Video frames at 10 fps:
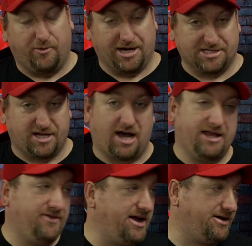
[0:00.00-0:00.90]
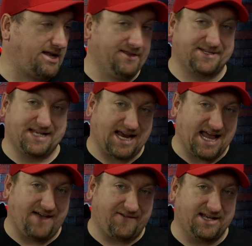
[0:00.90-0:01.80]
When he's not in there, like the second
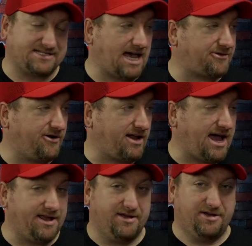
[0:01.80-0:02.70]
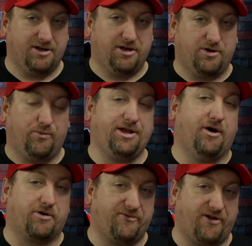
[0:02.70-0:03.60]
half against South Carolina, we
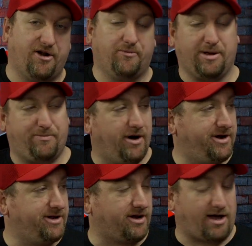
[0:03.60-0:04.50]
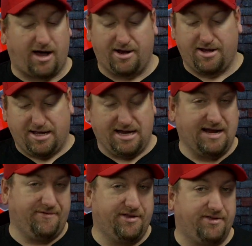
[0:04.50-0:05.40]
don't convert. We punt it a lot. And
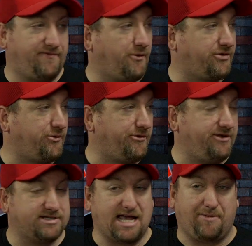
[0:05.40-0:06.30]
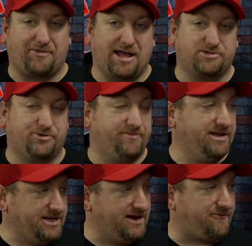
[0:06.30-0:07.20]
even in the fourth quarter of this game, things would have
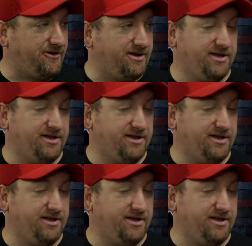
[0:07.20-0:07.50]
been different.